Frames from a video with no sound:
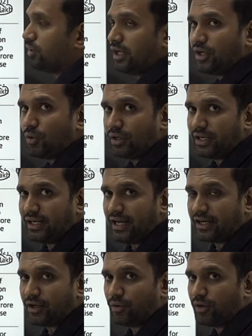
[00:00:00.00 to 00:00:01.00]
only 20
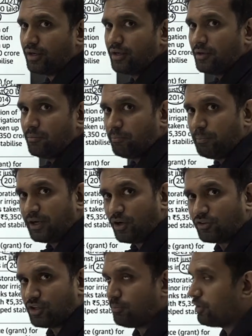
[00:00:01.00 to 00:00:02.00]
lakh crore. Because of